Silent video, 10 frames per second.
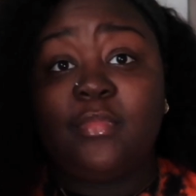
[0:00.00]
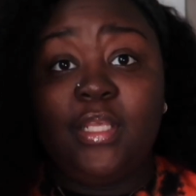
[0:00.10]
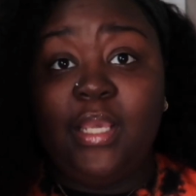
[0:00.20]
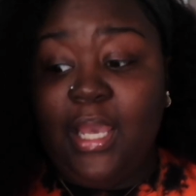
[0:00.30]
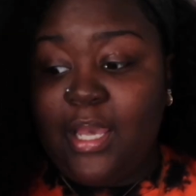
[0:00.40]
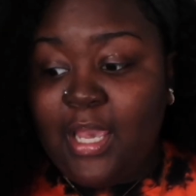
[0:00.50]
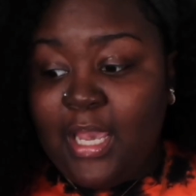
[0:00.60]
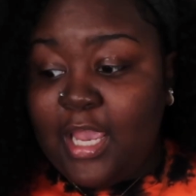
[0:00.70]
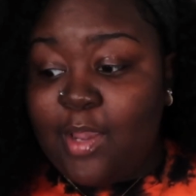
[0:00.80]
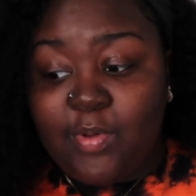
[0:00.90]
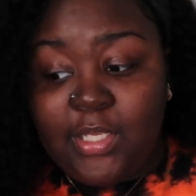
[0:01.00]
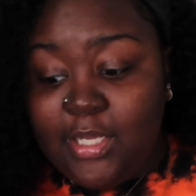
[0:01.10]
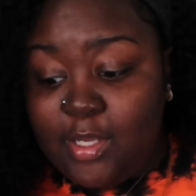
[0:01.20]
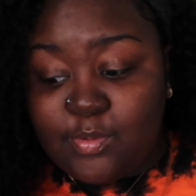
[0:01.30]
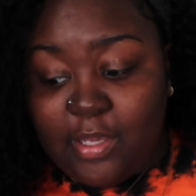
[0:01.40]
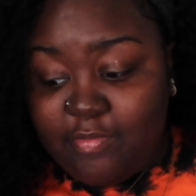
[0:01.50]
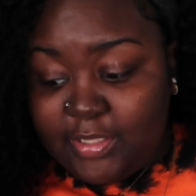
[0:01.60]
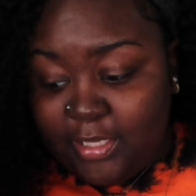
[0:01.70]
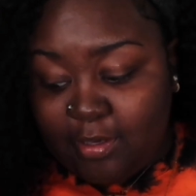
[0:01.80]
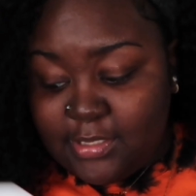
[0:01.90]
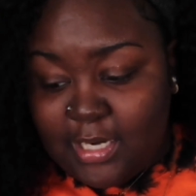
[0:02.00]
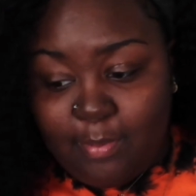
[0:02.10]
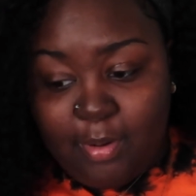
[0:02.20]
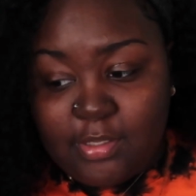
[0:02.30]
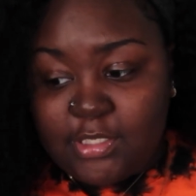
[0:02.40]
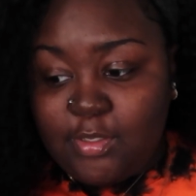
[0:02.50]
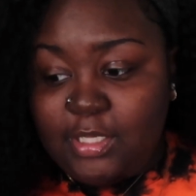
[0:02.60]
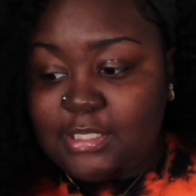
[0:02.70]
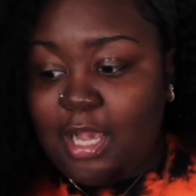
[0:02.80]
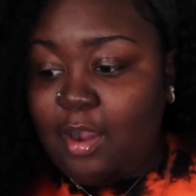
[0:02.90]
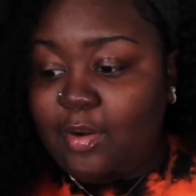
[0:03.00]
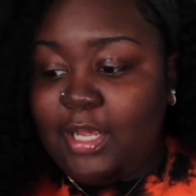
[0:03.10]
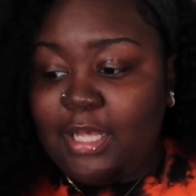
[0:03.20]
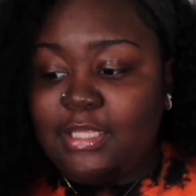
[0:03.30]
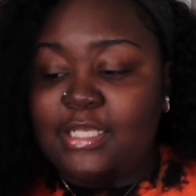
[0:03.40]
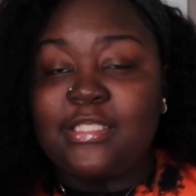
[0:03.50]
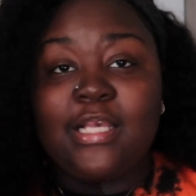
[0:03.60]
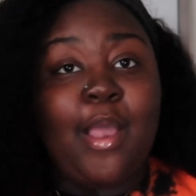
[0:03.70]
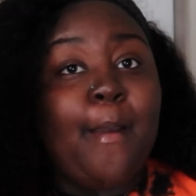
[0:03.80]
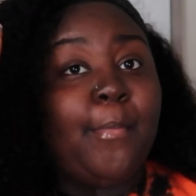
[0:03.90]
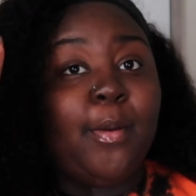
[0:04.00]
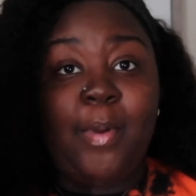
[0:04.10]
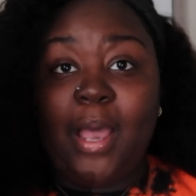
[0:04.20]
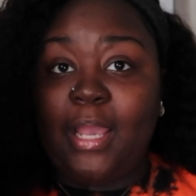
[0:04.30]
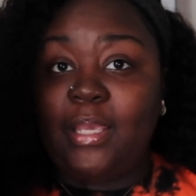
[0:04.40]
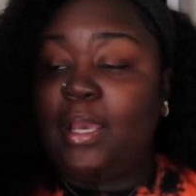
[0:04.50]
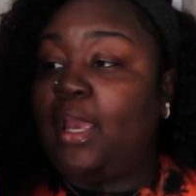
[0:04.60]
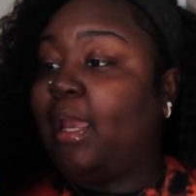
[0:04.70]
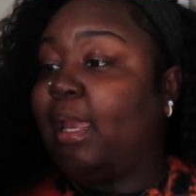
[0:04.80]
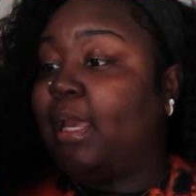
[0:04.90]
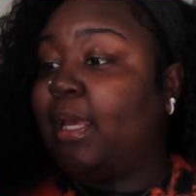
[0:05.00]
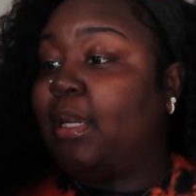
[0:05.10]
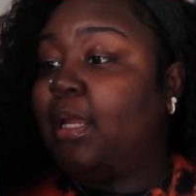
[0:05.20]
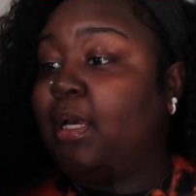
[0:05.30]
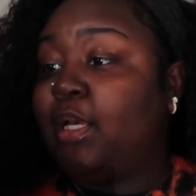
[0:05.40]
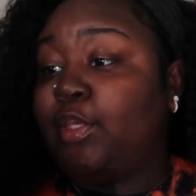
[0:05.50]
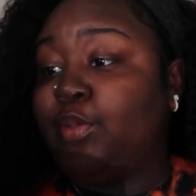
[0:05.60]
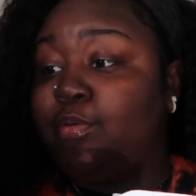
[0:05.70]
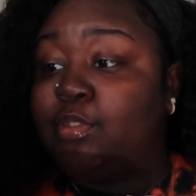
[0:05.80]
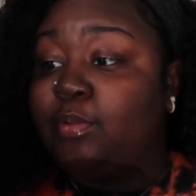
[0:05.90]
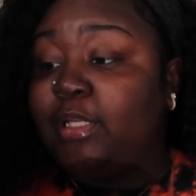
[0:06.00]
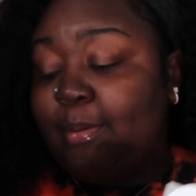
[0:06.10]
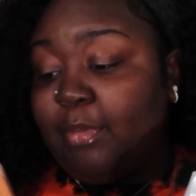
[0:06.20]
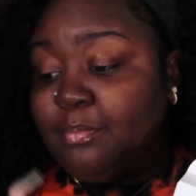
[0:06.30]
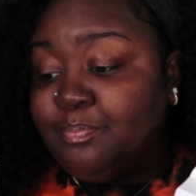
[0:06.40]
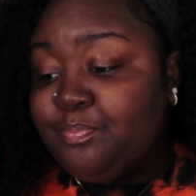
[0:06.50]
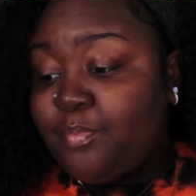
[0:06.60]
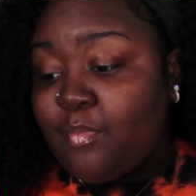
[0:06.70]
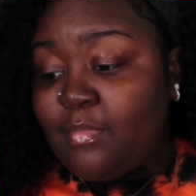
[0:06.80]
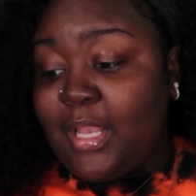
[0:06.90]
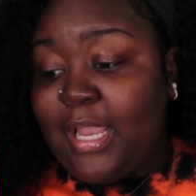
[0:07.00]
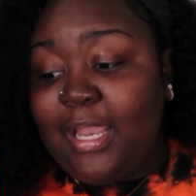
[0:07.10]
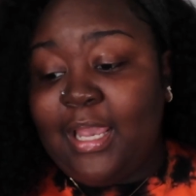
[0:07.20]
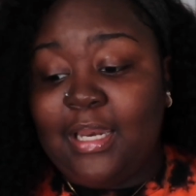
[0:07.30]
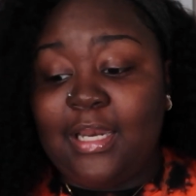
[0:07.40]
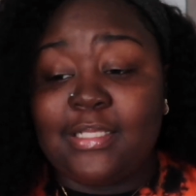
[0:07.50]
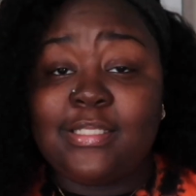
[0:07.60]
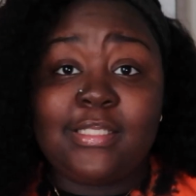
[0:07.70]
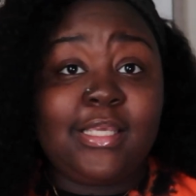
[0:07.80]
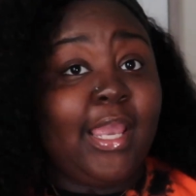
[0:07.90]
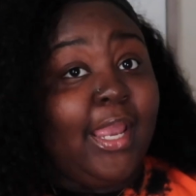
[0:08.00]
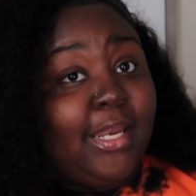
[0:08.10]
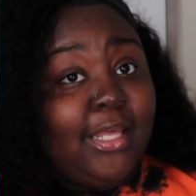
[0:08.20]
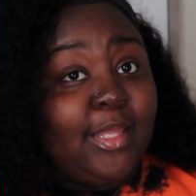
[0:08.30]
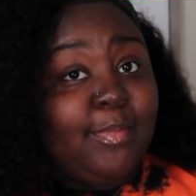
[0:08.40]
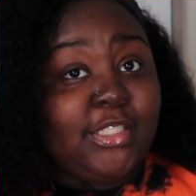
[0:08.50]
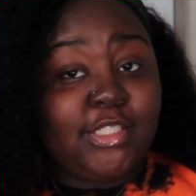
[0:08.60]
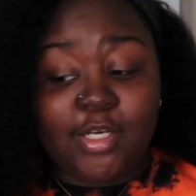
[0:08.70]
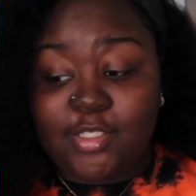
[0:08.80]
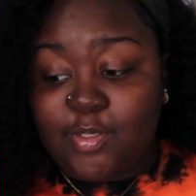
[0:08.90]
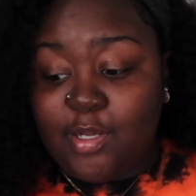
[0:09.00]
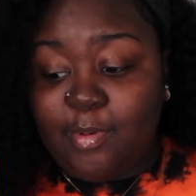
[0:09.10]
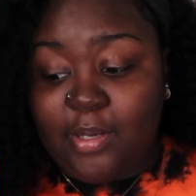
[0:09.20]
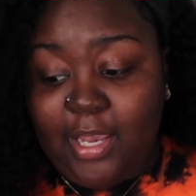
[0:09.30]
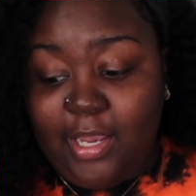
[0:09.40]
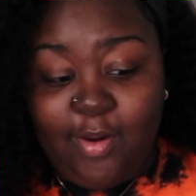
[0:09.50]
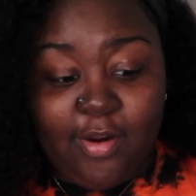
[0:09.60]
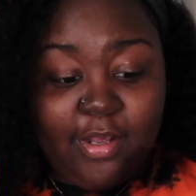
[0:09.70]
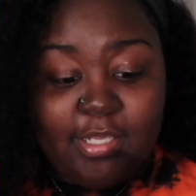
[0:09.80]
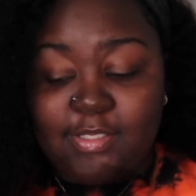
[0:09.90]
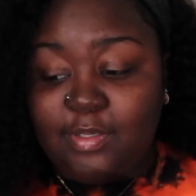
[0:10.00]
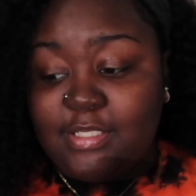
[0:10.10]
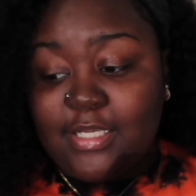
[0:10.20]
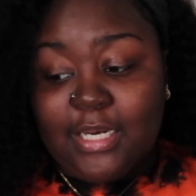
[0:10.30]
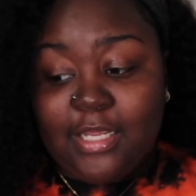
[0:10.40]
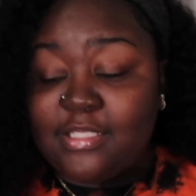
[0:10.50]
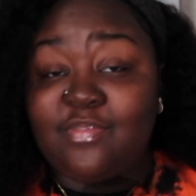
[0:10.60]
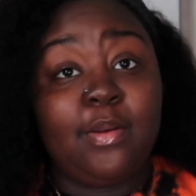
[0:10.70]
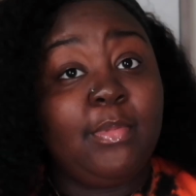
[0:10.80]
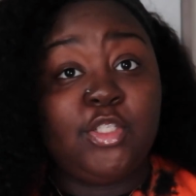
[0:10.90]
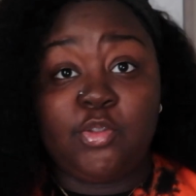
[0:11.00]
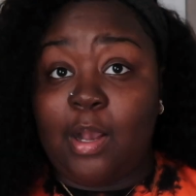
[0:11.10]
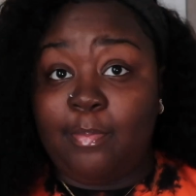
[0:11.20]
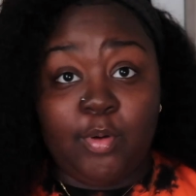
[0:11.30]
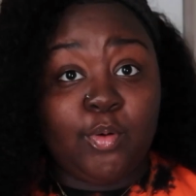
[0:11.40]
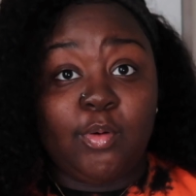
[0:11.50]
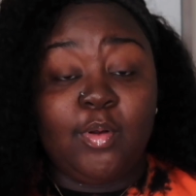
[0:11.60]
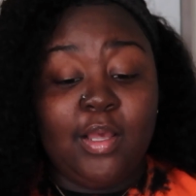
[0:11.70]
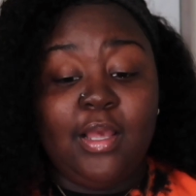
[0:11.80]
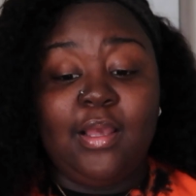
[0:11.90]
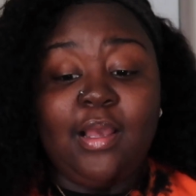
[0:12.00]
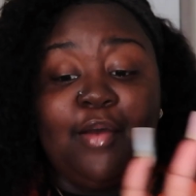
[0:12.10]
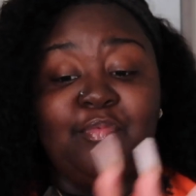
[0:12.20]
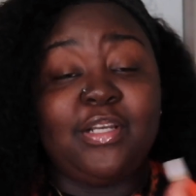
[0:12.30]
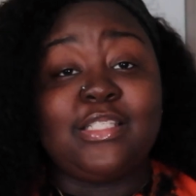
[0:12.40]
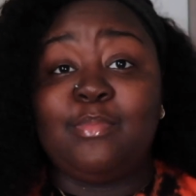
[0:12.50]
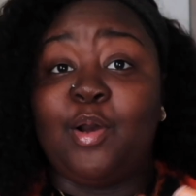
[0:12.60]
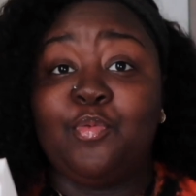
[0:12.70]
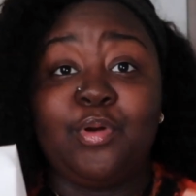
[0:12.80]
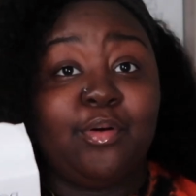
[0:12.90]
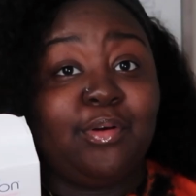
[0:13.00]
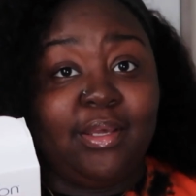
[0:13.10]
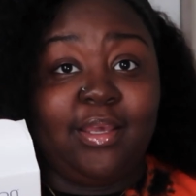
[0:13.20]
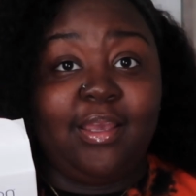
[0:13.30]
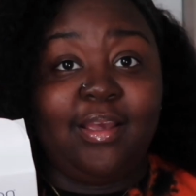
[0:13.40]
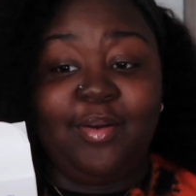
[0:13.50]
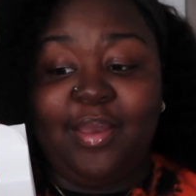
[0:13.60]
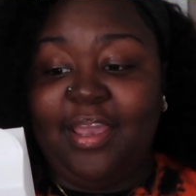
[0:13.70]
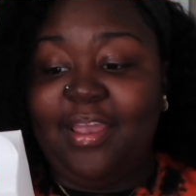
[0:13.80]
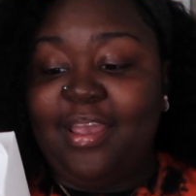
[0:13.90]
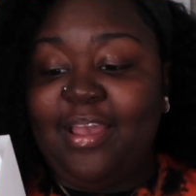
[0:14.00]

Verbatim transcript: yeah, it really goes with everything else that I bought too because I already got this papaya and yuzu lemon and then this candy lemon sugar scrub. Okay, girl, it's, it's gonna it's gonna be tropical. I'm gonna smell real good, okay?